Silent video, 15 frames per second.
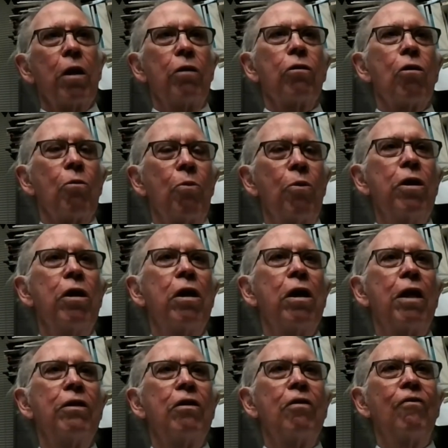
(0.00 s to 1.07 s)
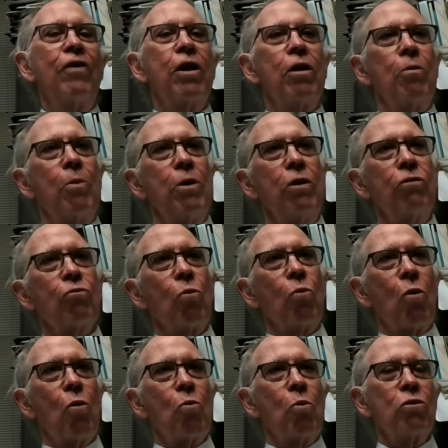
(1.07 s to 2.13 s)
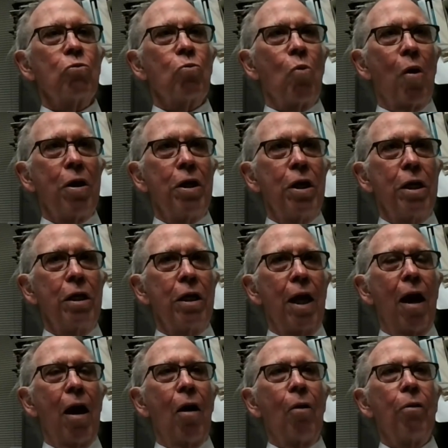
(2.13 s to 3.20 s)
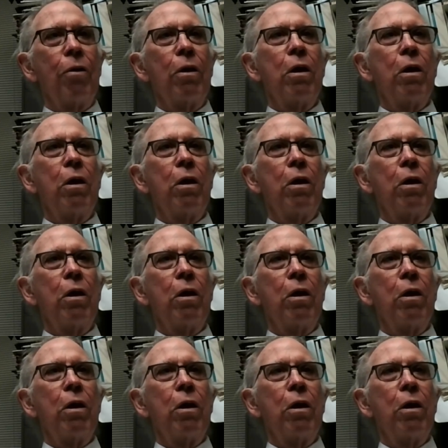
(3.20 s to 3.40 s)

Korea, and the Vietnamese War was winding down.